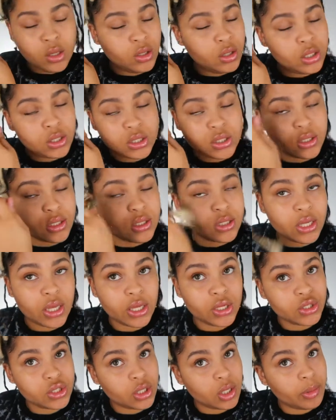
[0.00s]
this is a
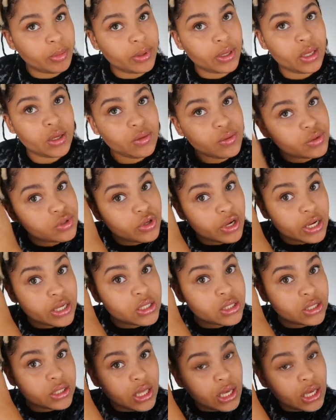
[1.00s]
tangent, but it was crazy.